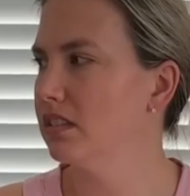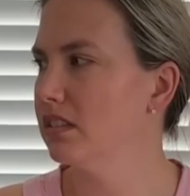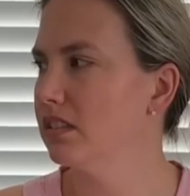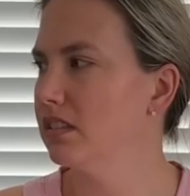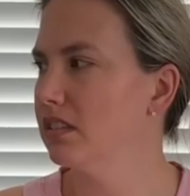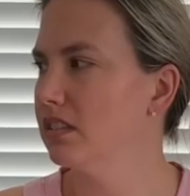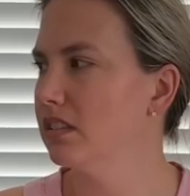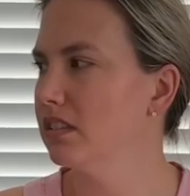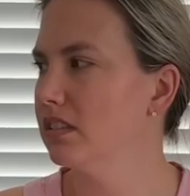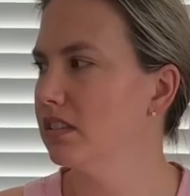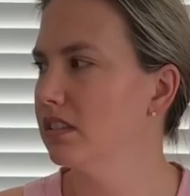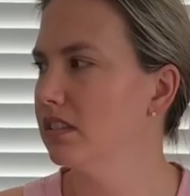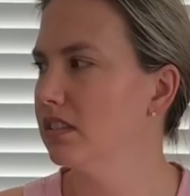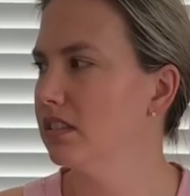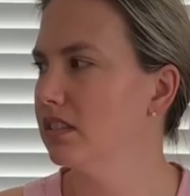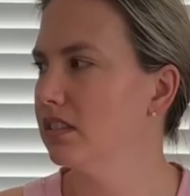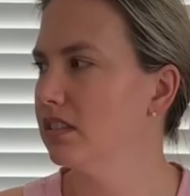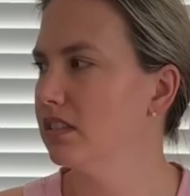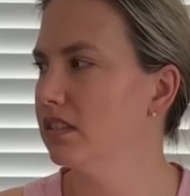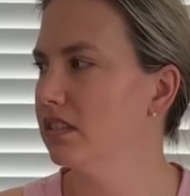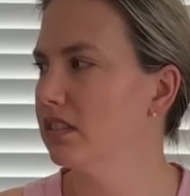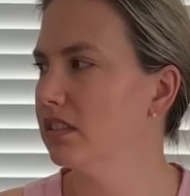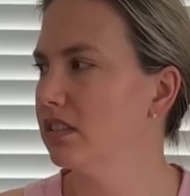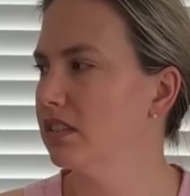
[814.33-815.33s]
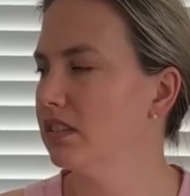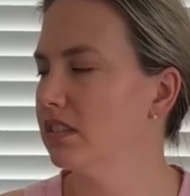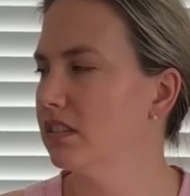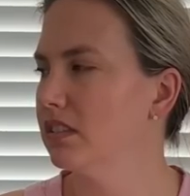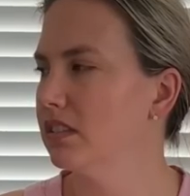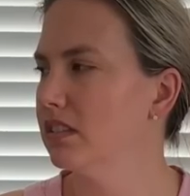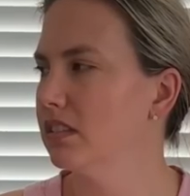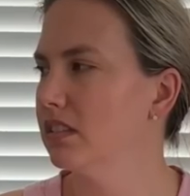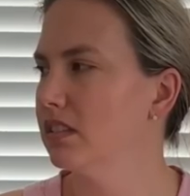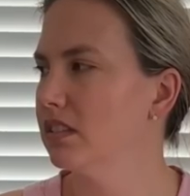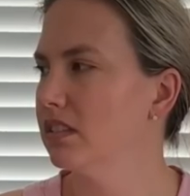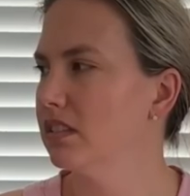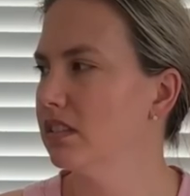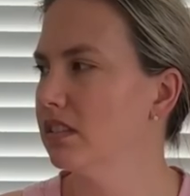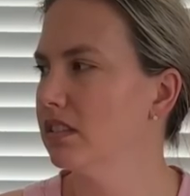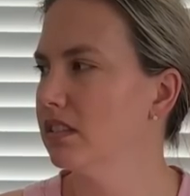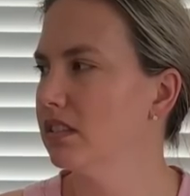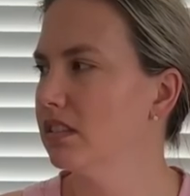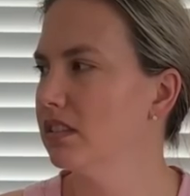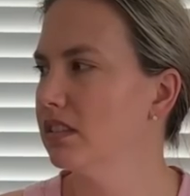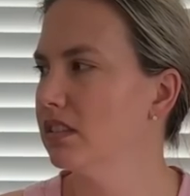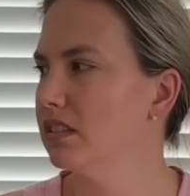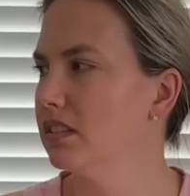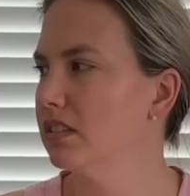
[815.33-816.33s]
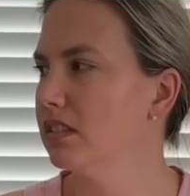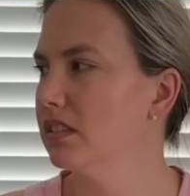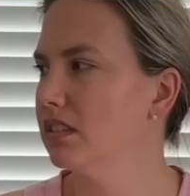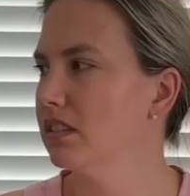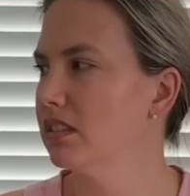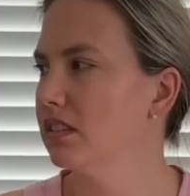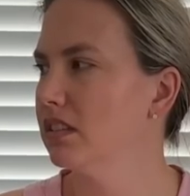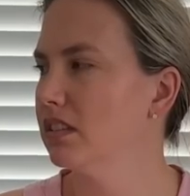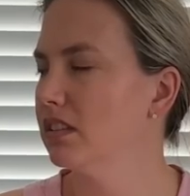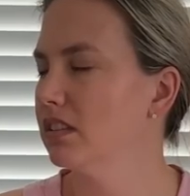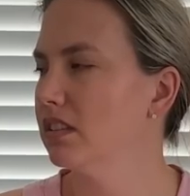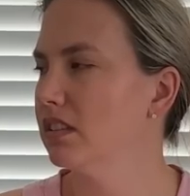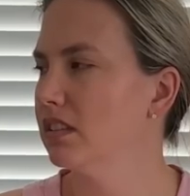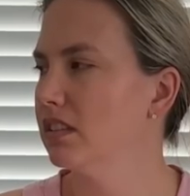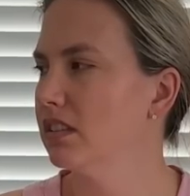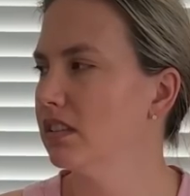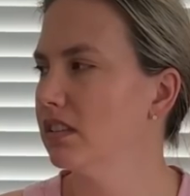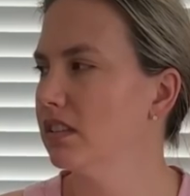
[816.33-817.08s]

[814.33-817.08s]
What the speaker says: [no speech]